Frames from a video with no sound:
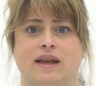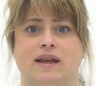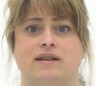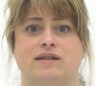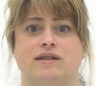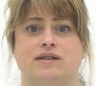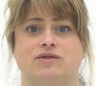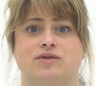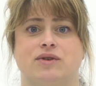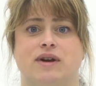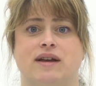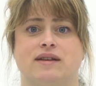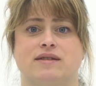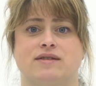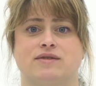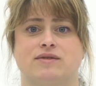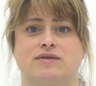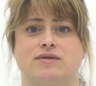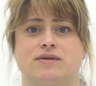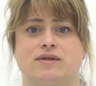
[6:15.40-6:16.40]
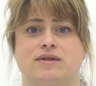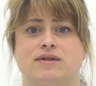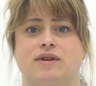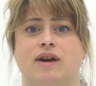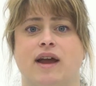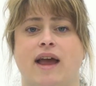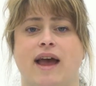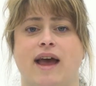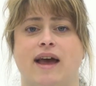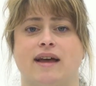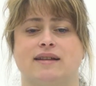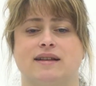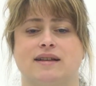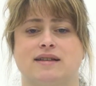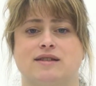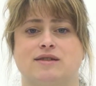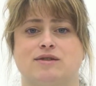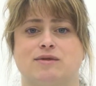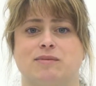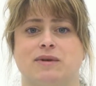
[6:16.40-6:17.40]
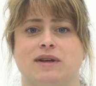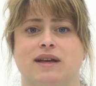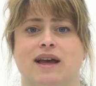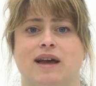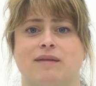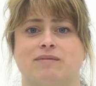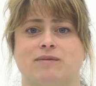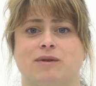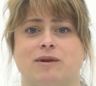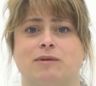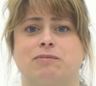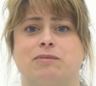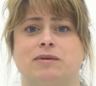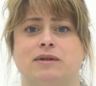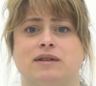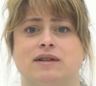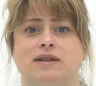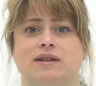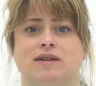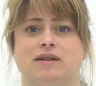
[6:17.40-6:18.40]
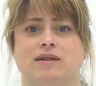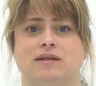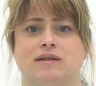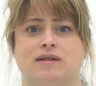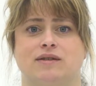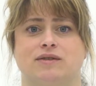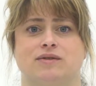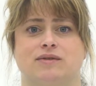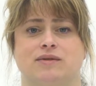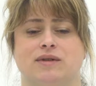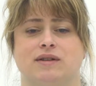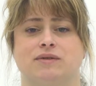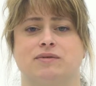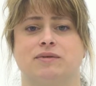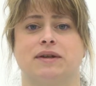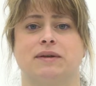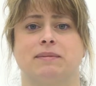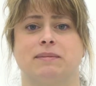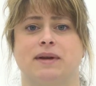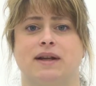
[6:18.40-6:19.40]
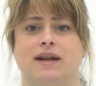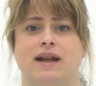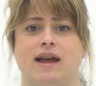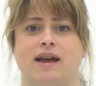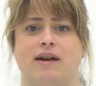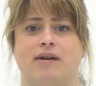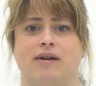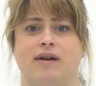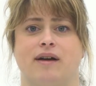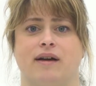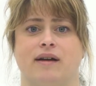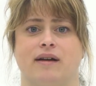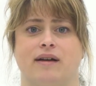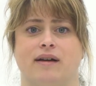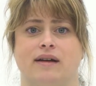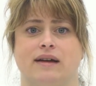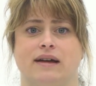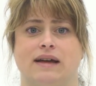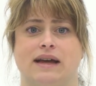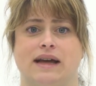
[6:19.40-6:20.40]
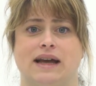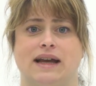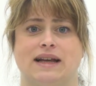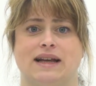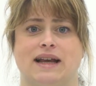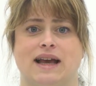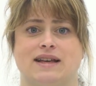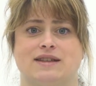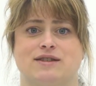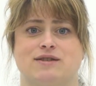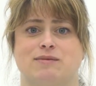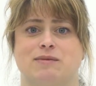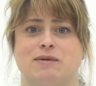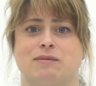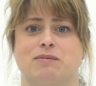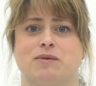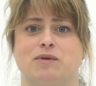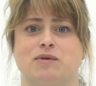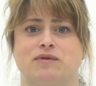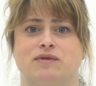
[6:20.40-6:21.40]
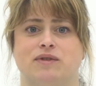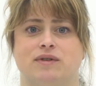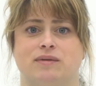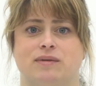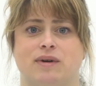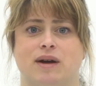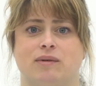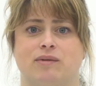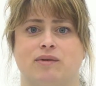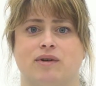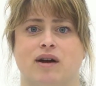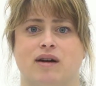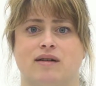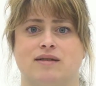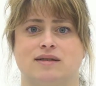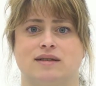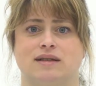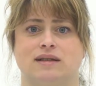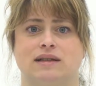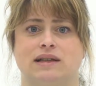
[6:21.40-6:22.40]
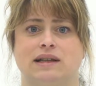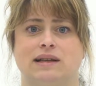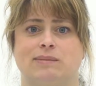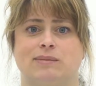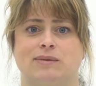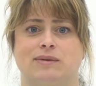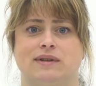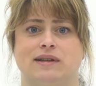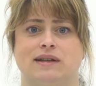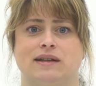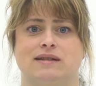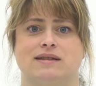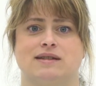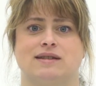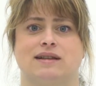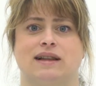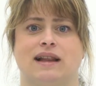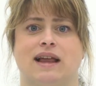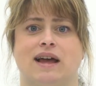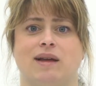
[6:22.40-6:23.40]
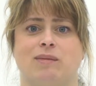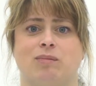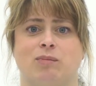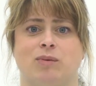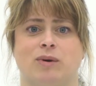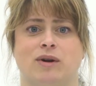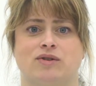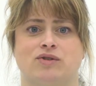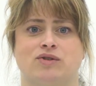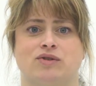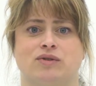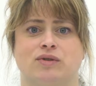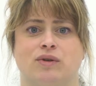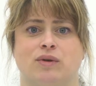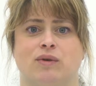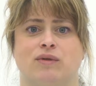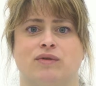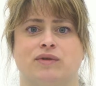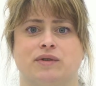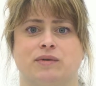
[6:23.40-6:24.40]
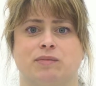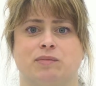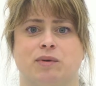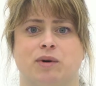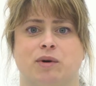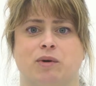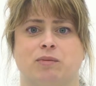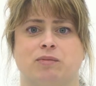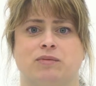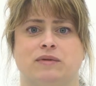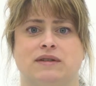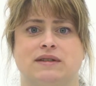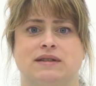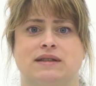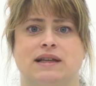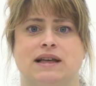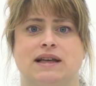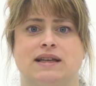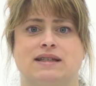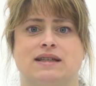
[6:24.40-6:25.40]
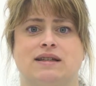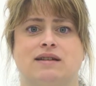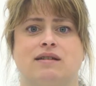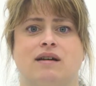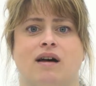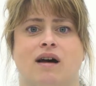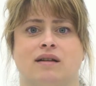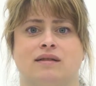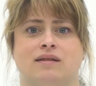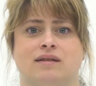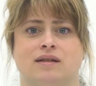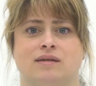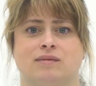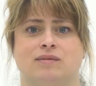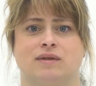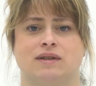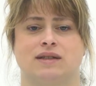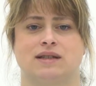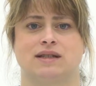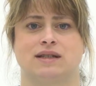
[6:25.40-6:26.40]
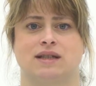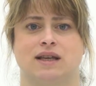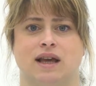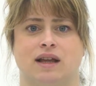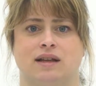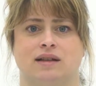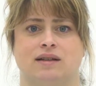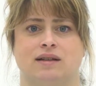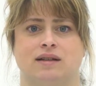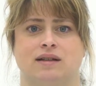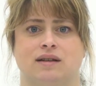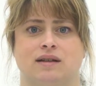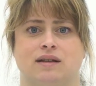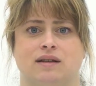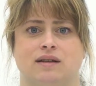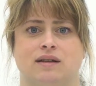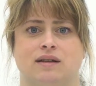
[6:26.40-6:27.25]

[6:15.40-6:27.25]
The transducer head has to be kept perpendicular to the treatment area. It has to be moved around constantly, putting a slight pressure over the probe that lays in contact with the skin.